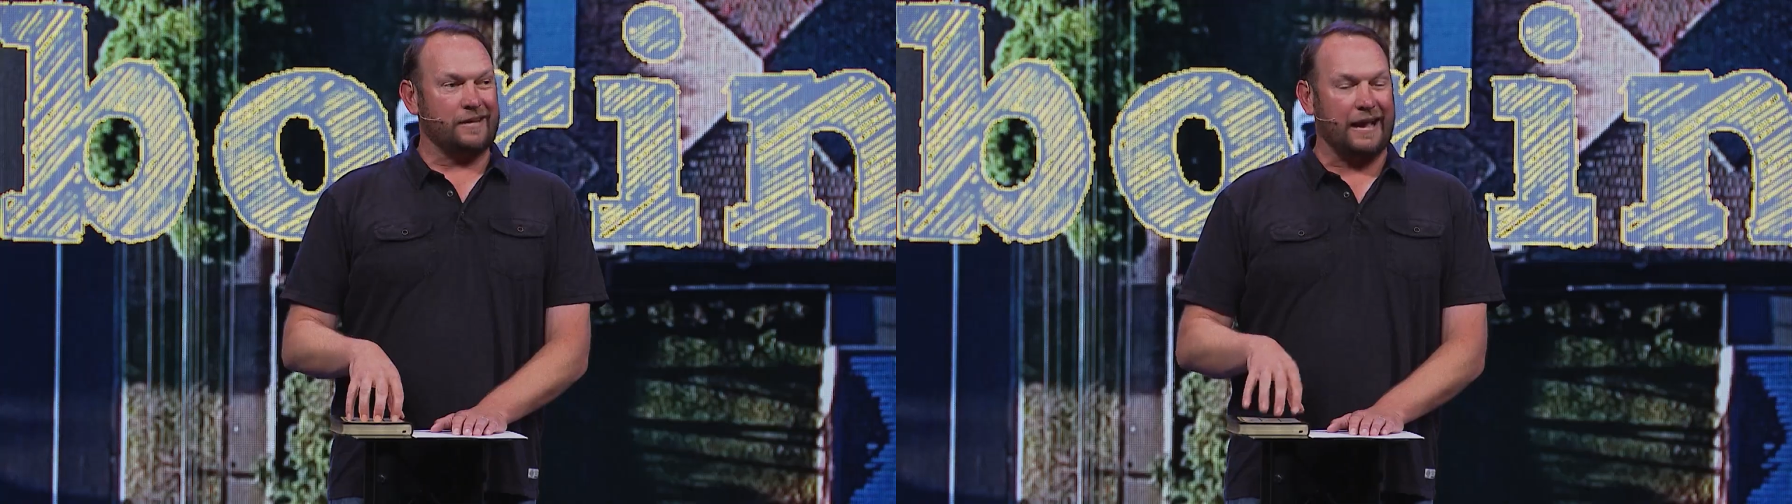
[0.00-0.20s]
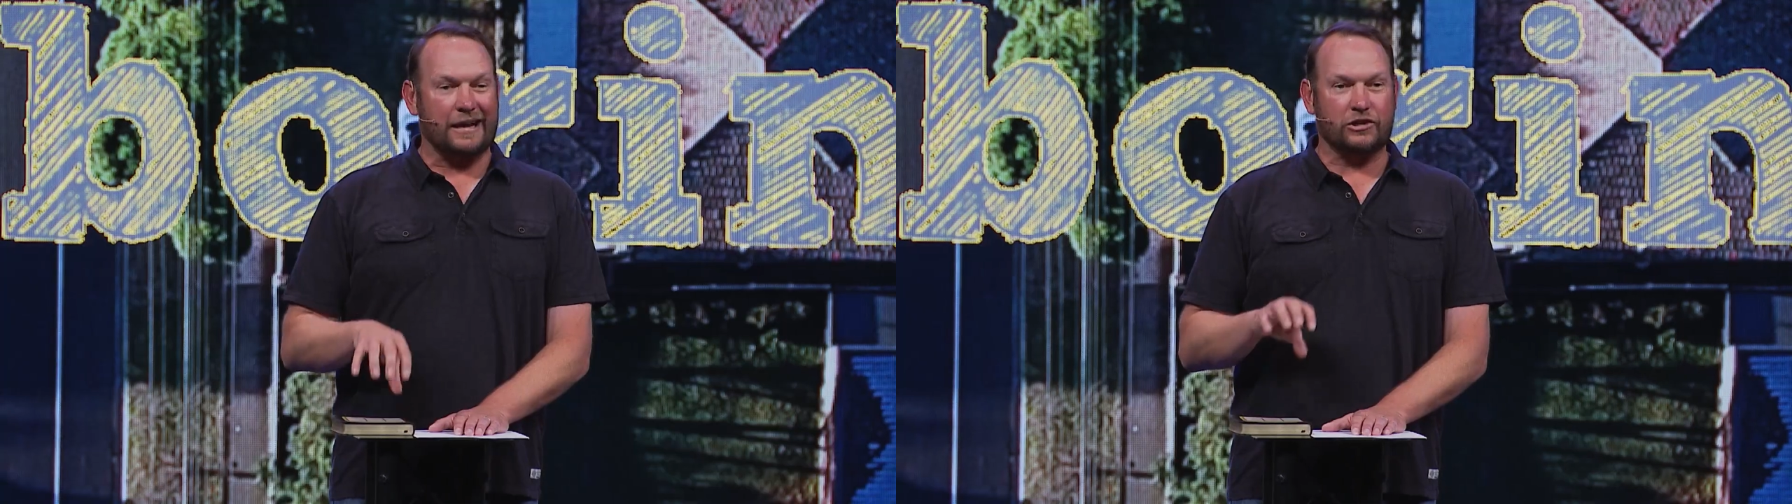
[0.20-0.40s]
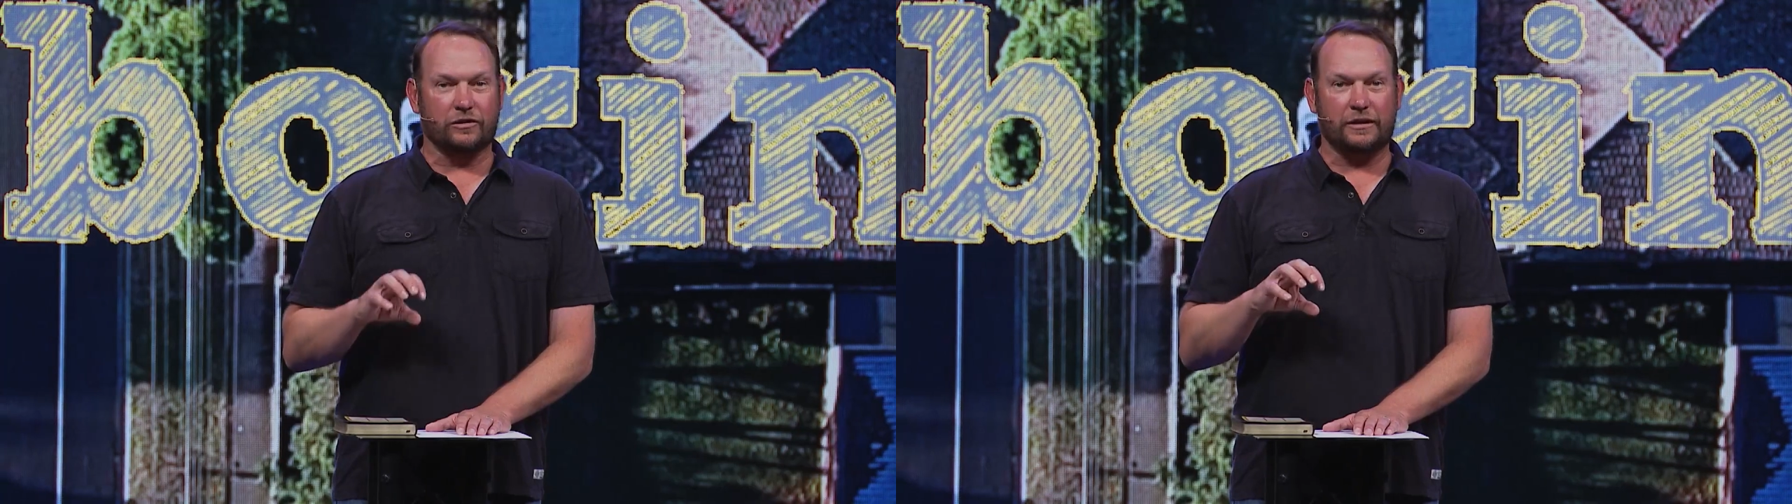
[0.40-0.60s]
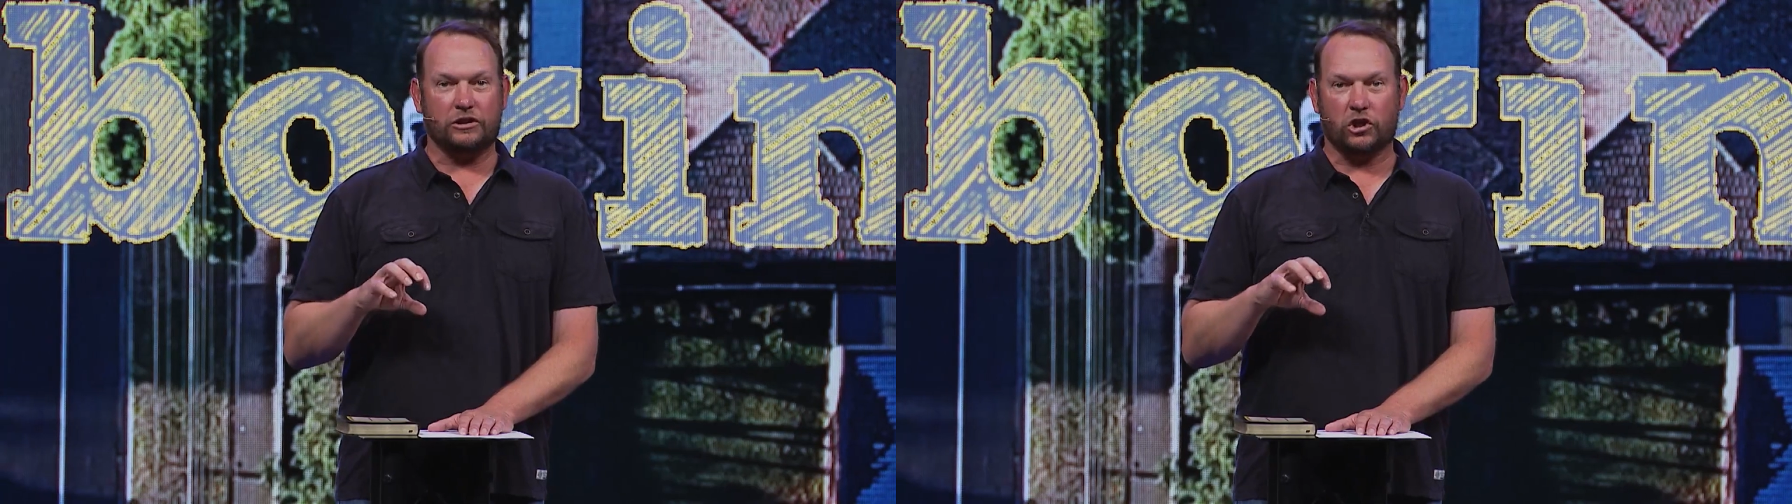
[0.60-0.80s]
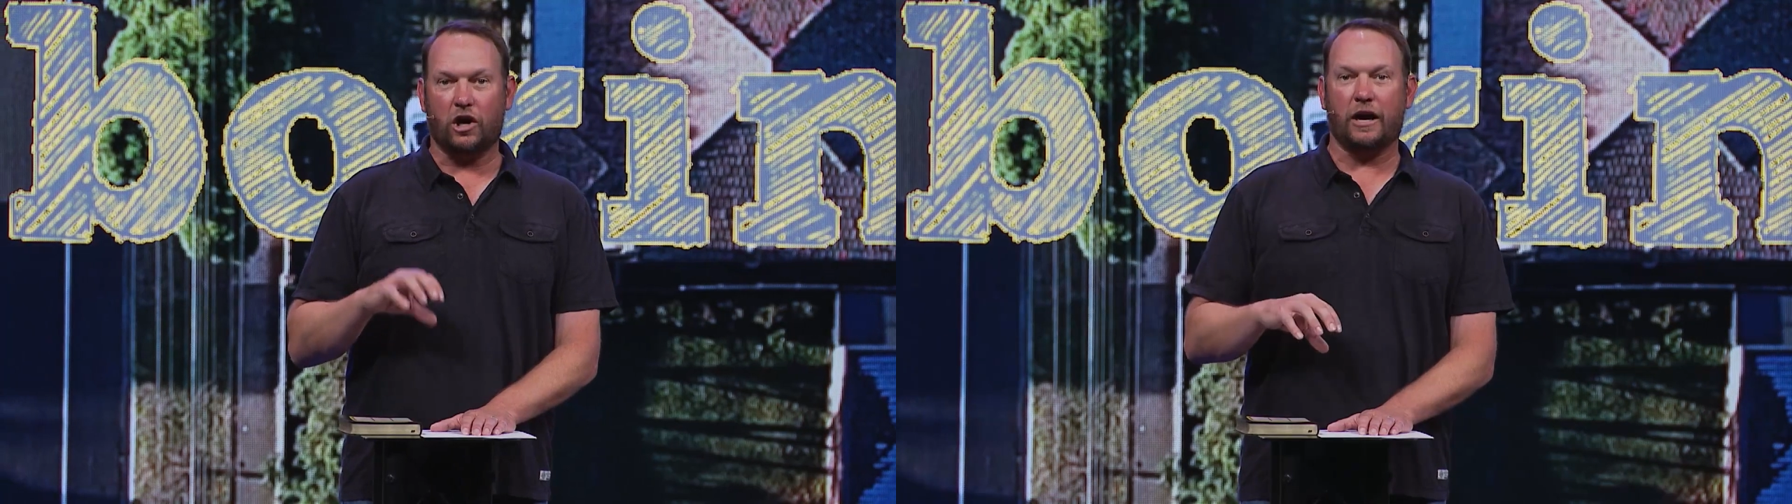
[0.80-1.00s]
actually
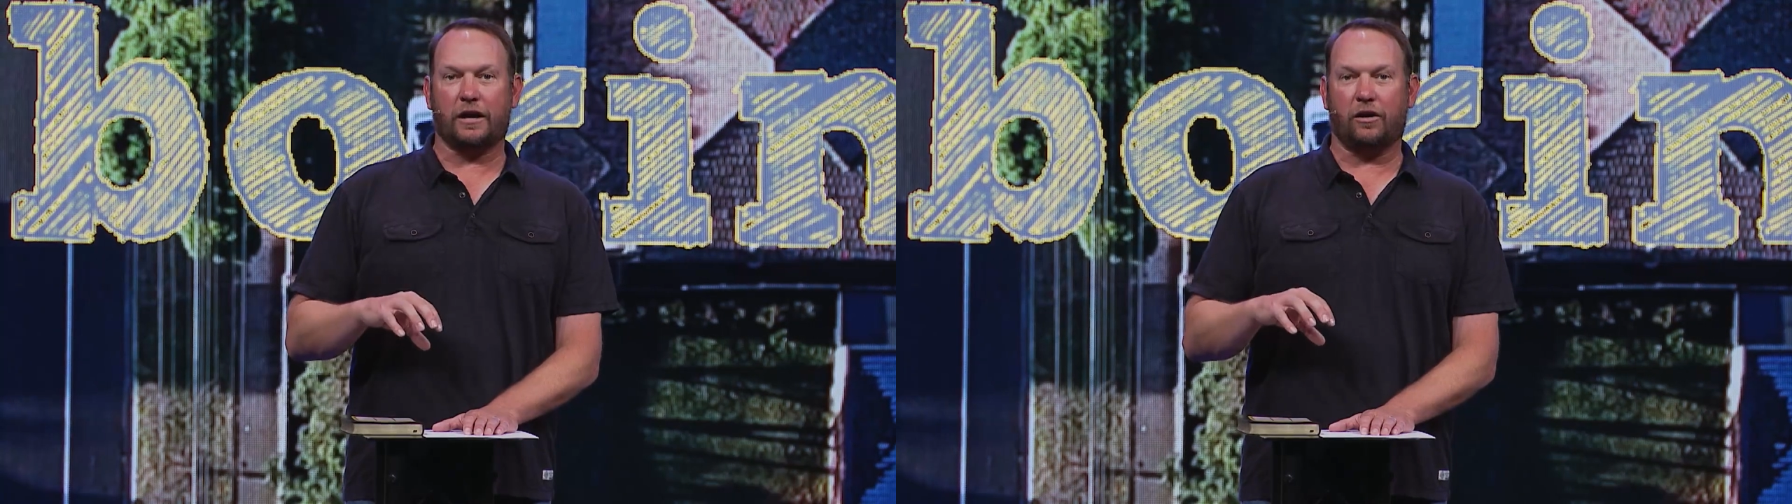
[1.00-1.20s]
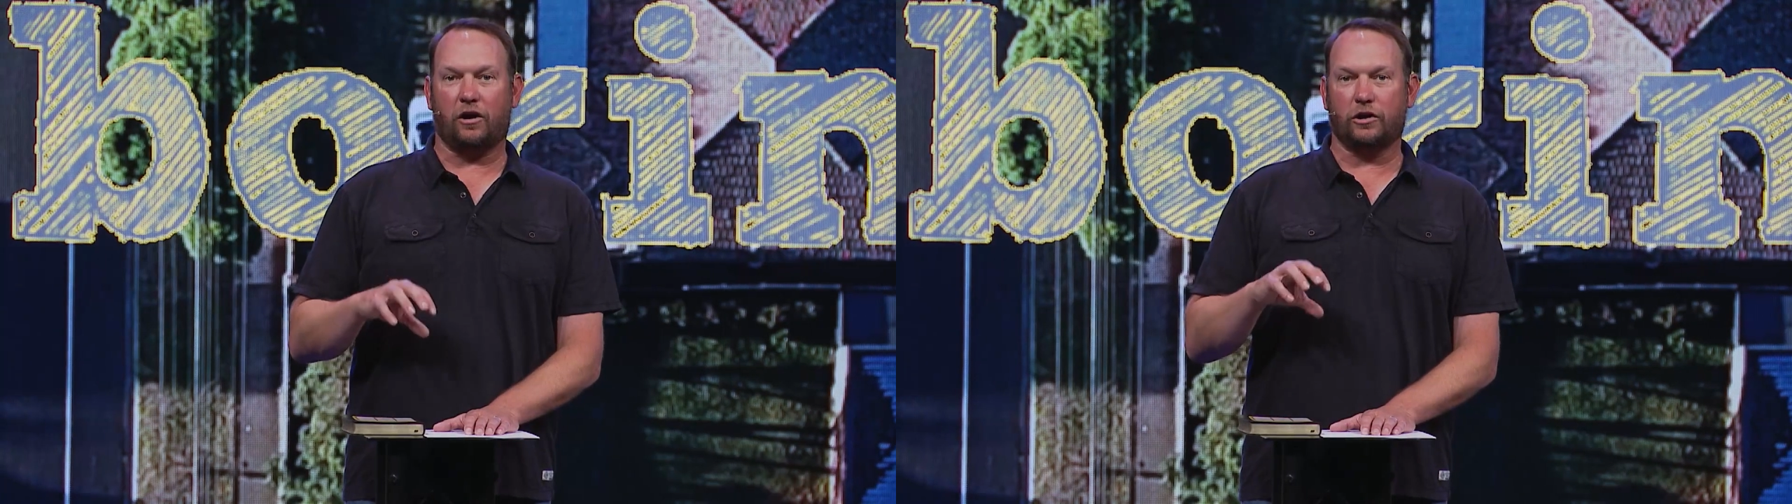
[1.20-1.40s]
talk